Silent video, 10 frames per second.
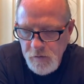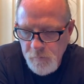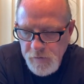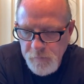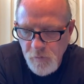
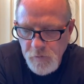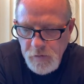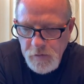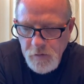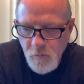people that
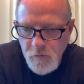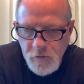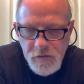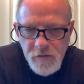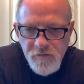I know their
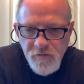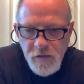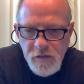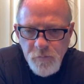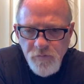kids'
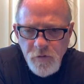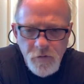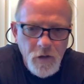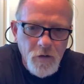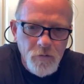names, their
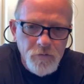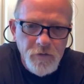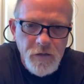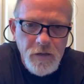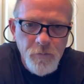dog's
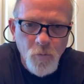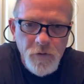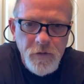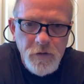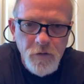name,
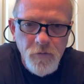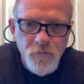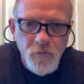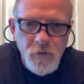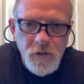what they do
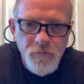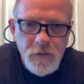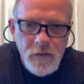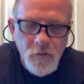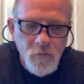for a living.
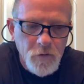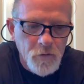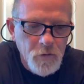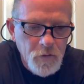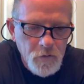I know
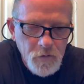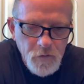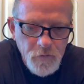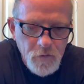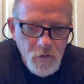
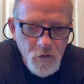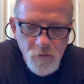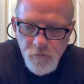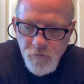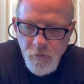their
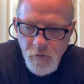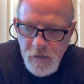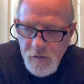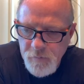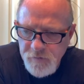hurts, their
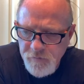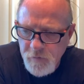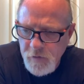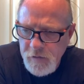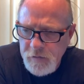habits,
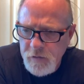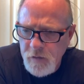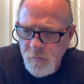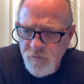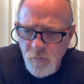their
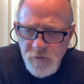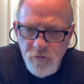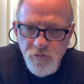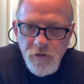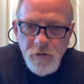hang-ups, and we
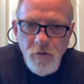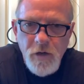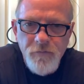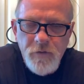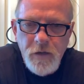just share
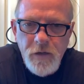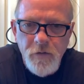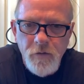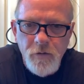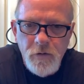life
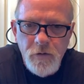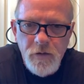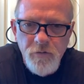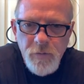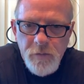together, and
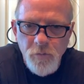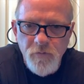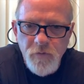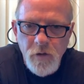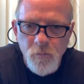these people
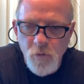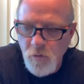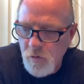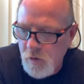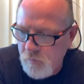have come real
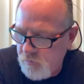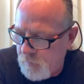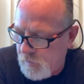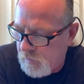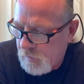close to
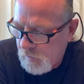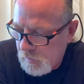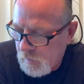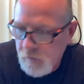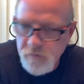me.
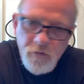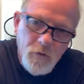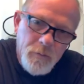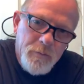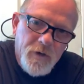So
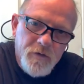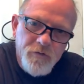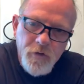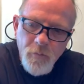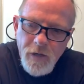let me buzz
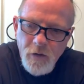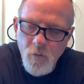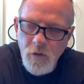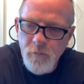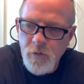through my
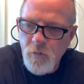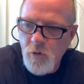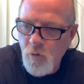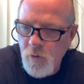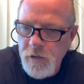equipment
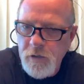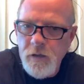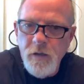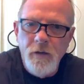real quick.